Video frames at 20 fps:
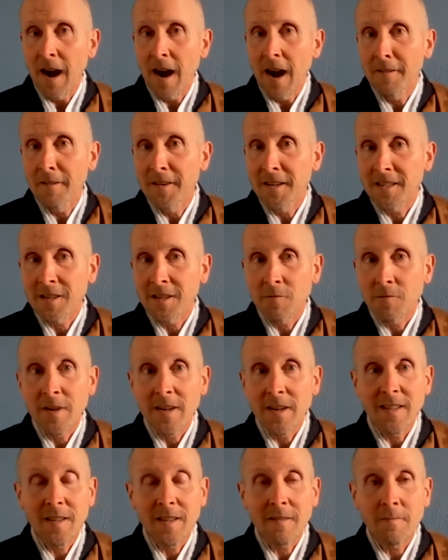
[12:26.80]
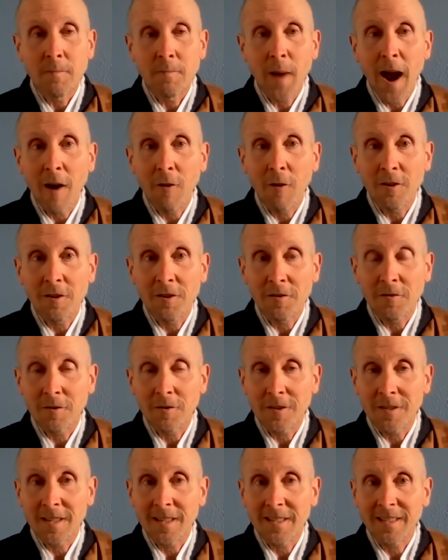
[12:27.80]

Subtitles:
obviously we need the power source.